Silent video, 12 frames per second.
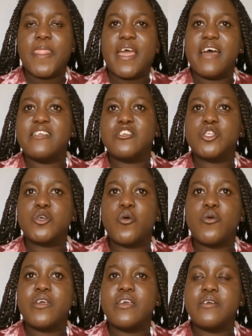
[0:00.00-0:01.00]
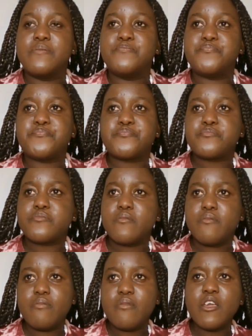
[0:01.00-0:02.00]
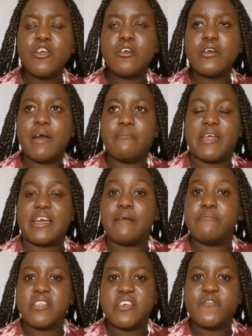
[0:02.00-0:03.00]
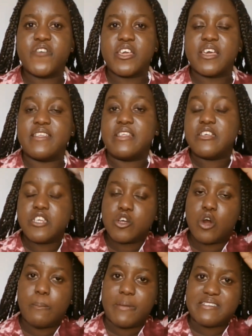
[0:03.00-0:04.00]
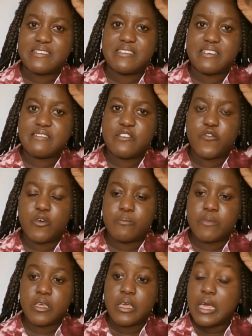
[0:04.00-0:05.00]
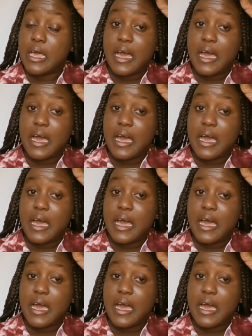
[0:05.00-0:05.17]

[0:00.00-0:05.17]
And then so I'm like, I'm leaving. And then he combats a taxi for me.